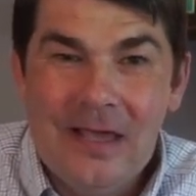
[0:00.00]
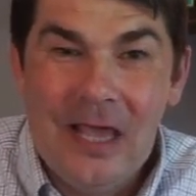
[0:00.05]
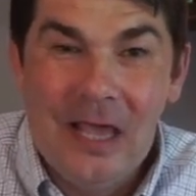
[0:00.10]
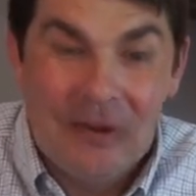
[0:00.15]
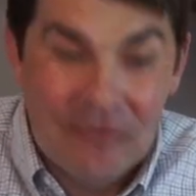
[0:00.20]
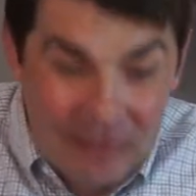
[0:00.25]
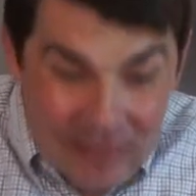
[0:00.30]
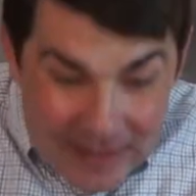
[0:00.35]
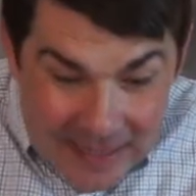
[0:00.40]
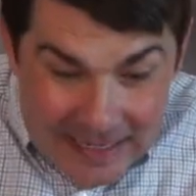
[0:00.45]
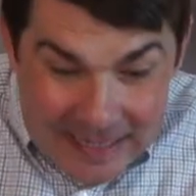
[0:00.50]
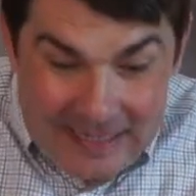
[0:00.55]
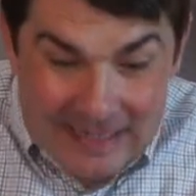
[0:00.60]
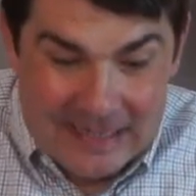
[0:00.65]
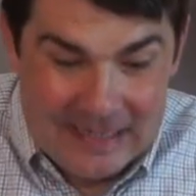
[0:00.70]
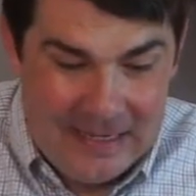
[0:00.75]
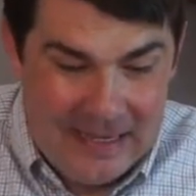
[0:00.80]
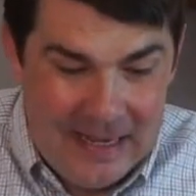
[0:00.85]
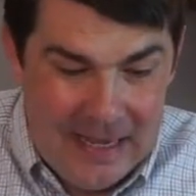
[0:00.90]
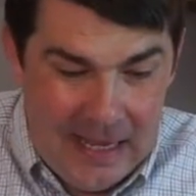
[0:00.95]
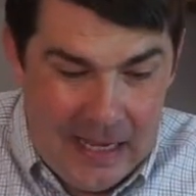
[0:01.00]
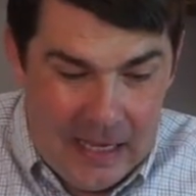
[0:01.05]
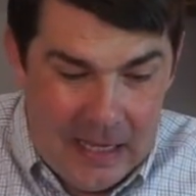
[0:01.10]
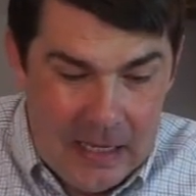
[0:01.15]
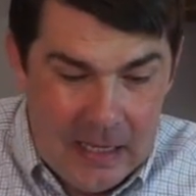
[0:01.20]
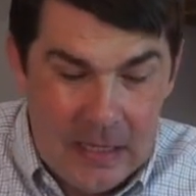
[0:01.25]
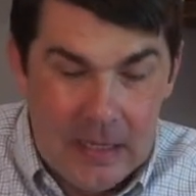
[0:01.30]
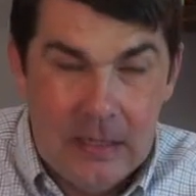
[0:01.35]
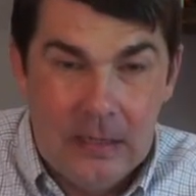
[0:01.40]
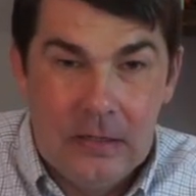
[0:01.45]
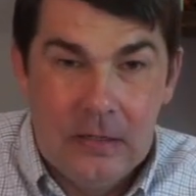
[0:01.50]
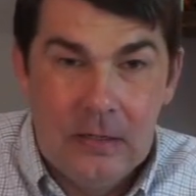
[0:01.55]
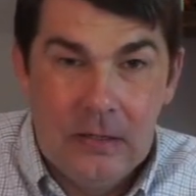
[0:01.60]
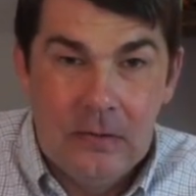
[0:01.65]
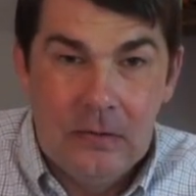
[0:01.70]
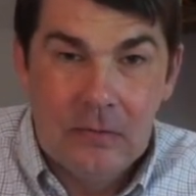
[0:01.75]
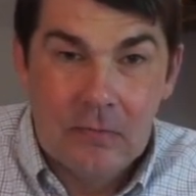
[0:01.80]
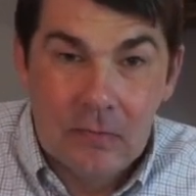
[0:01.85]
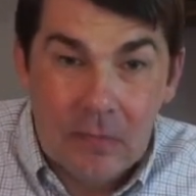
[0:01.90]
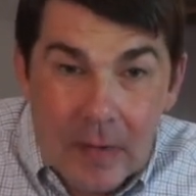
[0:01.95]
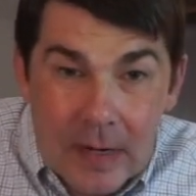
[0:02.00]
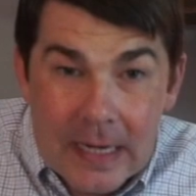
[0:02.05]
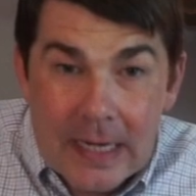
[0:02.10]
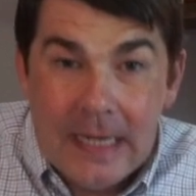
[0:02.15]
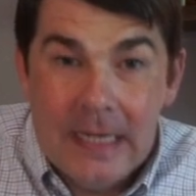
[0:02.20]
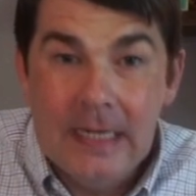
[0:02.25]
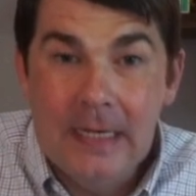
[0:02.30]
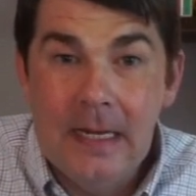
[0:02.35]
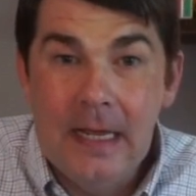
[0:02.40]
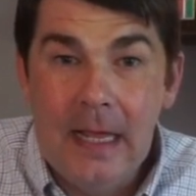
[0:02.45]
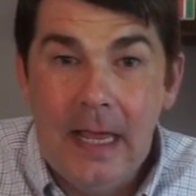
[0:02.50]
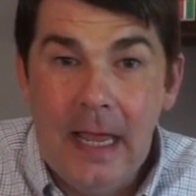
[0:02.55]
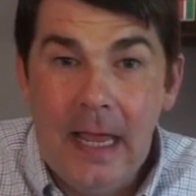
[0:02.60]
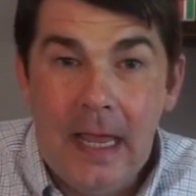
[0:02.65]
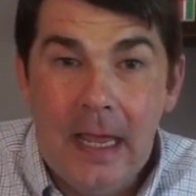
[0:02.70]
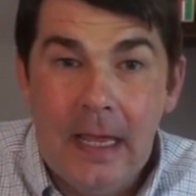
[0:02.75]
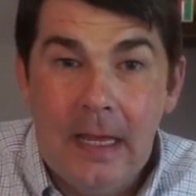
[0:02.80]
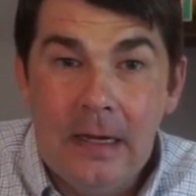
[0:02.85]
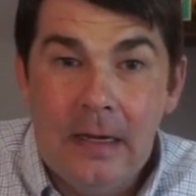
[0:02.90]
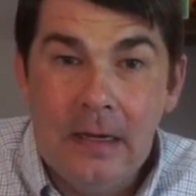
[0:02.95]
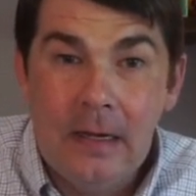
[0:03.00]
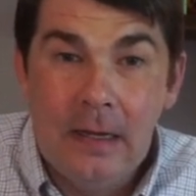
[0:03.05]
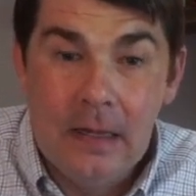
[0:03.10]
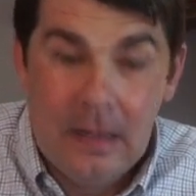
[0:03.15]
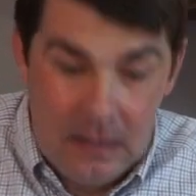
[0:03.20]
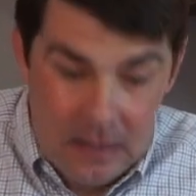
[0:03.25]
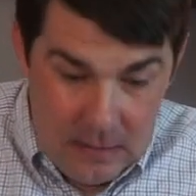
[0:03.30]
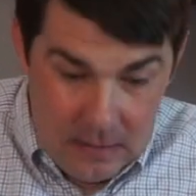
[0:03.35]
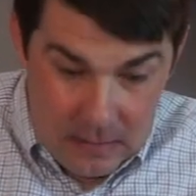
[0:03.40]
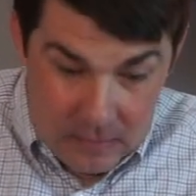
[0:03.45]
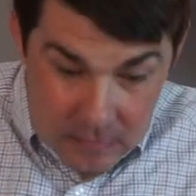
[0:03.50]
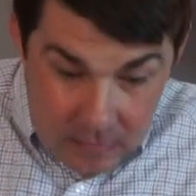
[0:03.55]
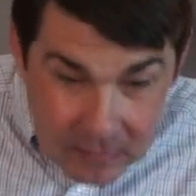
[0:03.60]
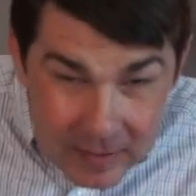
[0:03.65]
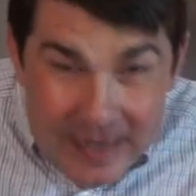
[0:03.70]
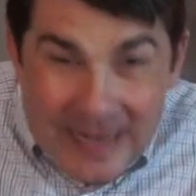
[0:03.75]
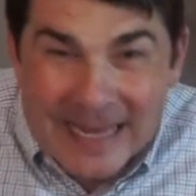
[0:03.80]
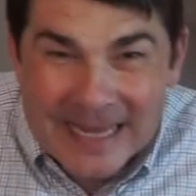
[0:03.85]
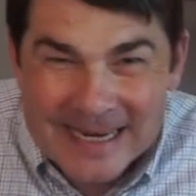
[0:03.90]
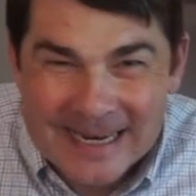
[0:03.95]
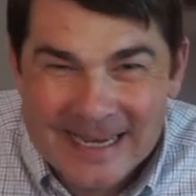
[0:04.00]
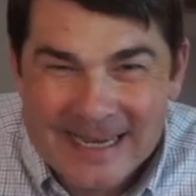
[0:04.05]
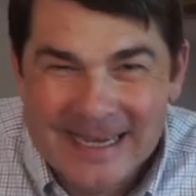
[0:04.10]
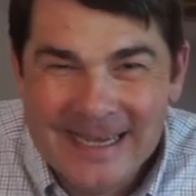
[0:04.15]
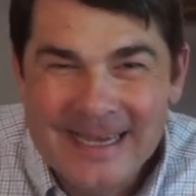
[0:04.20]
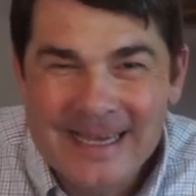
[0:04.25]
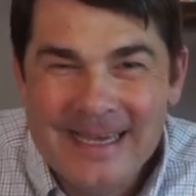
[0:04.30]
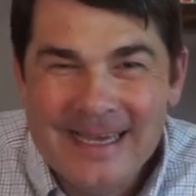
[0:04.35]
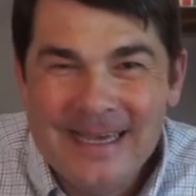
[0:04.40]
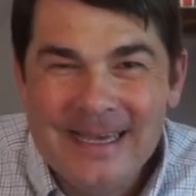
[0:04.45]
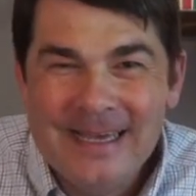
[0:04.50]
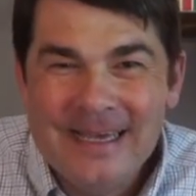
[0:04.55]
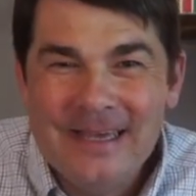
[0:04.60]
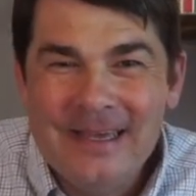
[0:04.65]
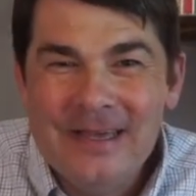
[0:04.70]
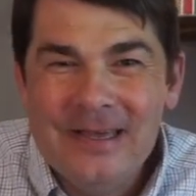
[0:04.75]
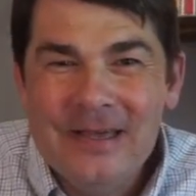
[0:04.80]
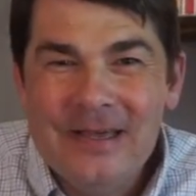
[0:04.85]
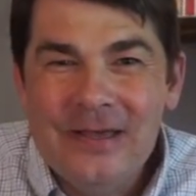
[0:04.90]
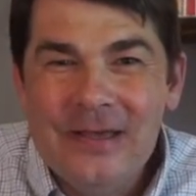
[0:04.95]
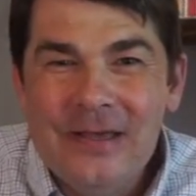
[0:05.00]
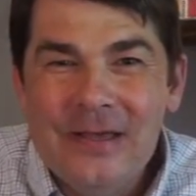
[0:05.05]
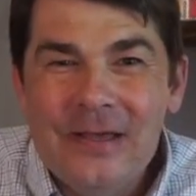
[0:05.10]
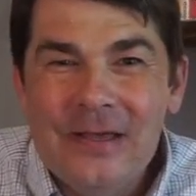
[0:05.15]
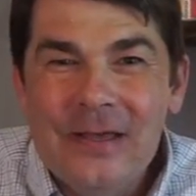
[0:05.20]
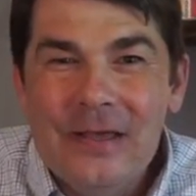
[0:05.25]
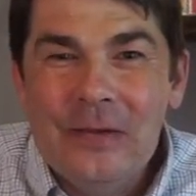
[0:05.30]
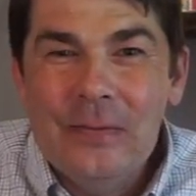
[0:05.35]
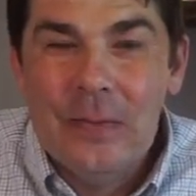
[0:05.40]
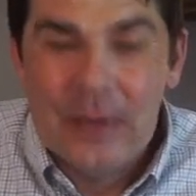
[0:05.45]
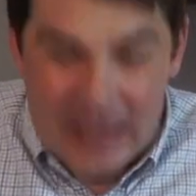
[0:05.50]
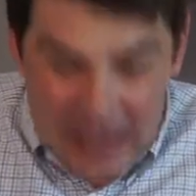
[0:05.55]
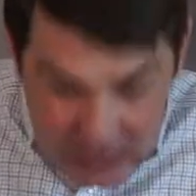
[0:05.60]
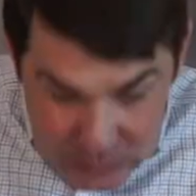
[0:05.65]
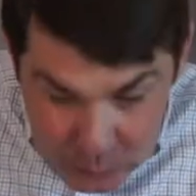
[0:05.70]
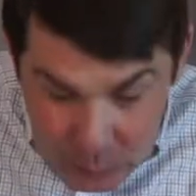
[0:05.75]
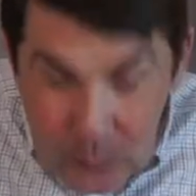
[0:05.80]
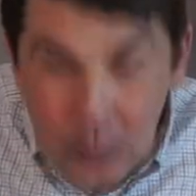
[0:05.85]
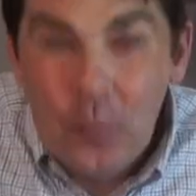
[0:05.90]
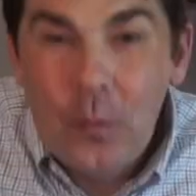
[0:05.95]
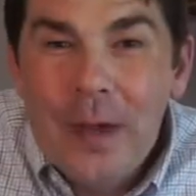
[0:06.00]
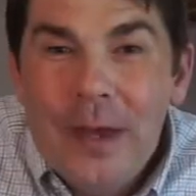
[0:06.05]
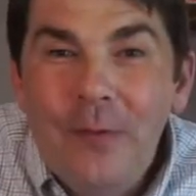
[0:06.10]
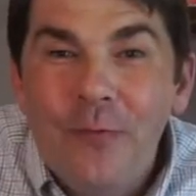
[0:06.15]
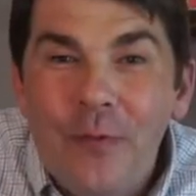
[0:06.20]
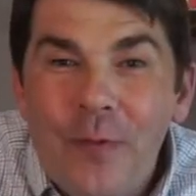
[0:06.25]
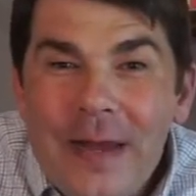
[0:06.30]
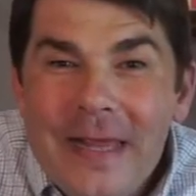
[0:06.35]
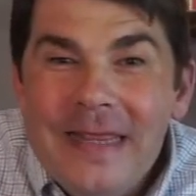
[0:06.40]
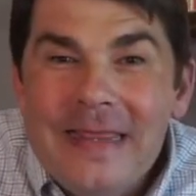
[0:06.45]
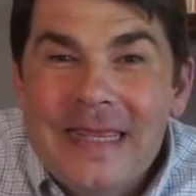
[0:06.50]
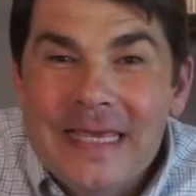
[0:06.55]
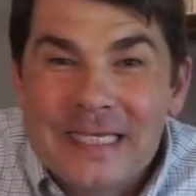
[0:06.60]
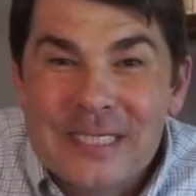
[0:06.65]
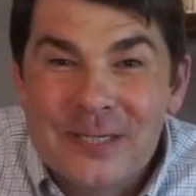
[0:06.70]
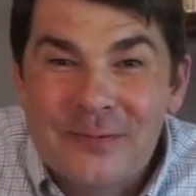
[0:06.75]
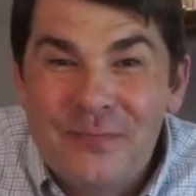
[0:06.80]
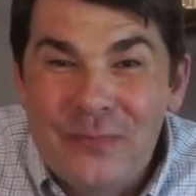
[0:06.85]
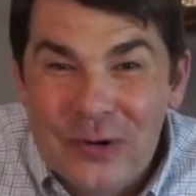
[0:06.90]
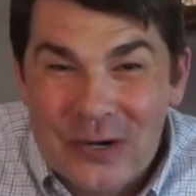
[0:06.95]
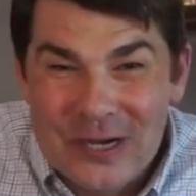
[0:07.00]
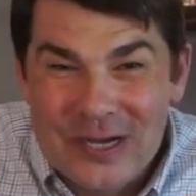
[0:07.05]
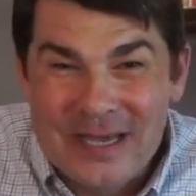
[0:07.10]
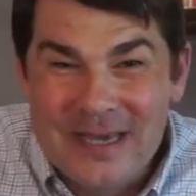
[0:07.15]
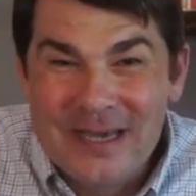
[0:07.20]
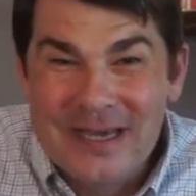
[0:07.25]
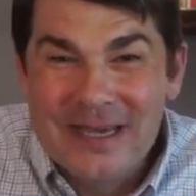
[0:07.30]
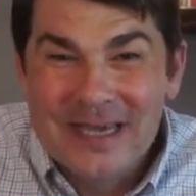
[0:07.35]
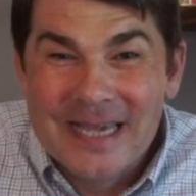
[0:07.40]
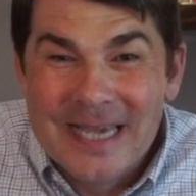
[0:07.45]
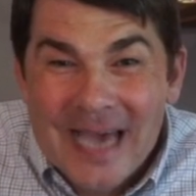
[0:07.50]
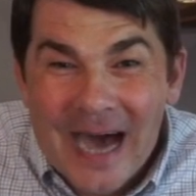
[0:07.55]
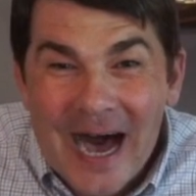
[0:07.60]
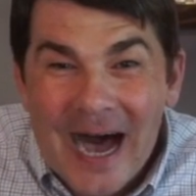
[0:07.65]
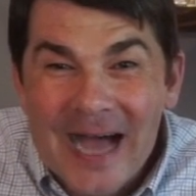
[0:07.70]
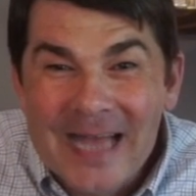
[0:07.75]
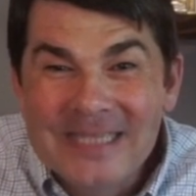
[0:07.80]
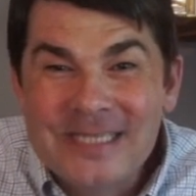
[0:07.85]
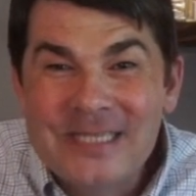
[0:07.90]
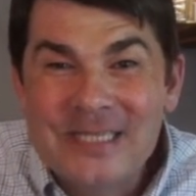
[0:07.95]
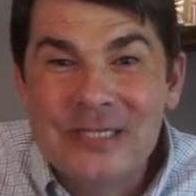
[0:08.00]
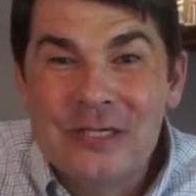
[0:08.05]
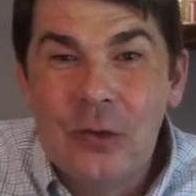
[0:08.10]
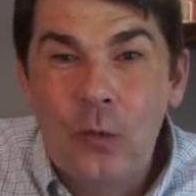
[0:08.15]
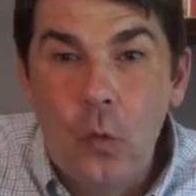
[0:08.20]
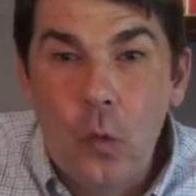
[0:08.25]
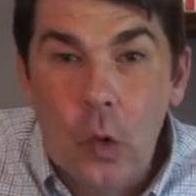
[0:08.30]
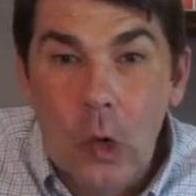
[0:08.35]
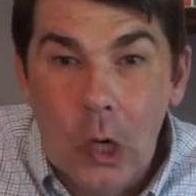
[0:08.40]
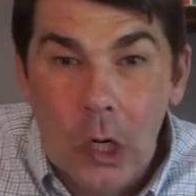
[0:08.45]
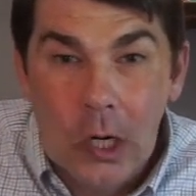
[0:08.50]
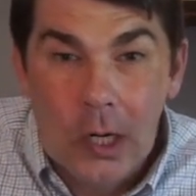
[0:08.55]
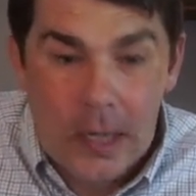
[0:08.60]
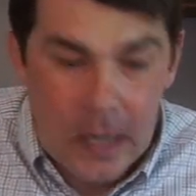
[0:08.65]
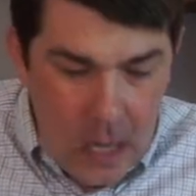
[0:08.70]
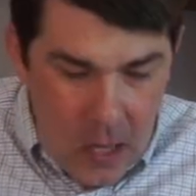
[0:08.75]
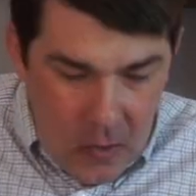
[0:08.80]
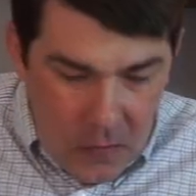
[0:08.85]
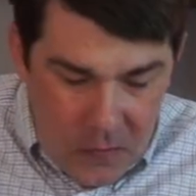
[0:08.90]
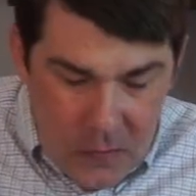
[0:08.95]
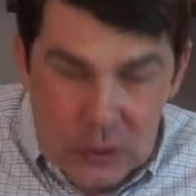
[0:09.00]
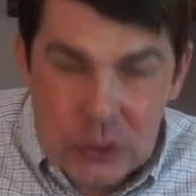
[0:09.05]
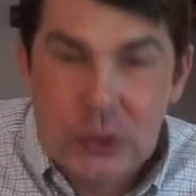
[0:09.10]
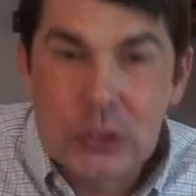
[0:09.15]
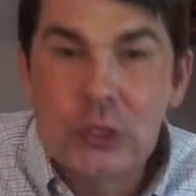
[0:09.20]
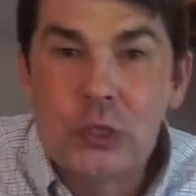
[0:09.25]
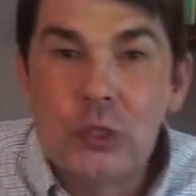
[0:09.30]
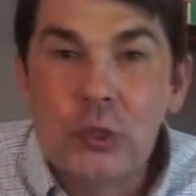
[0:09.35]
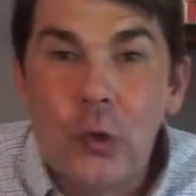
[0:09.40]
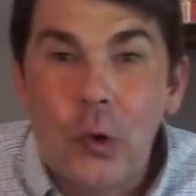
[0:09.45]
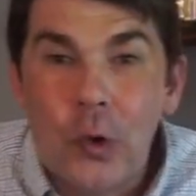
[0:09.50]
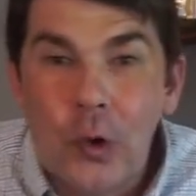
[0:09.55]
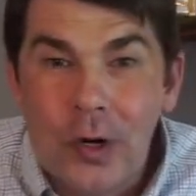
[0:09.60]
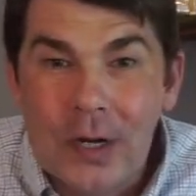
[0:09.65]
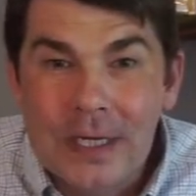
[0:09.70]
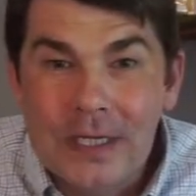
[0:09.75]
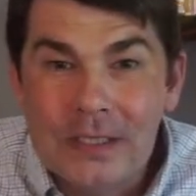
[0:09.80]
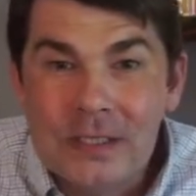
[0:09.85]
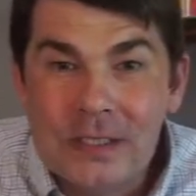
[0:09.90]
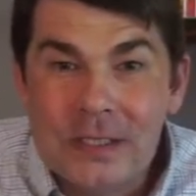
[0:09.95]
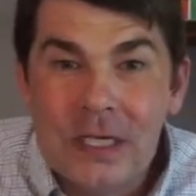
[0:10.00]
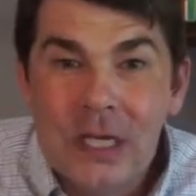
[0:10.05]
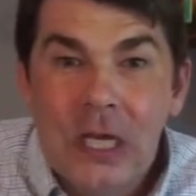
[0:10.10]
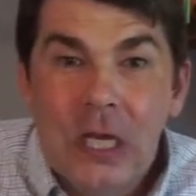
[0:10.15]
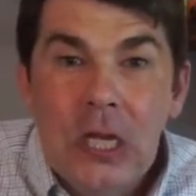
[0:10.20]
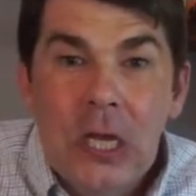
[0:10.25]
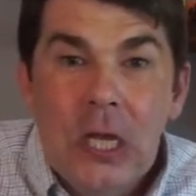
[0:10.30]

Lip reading: And read and read and read. Because when we read this book, God's word, the stories,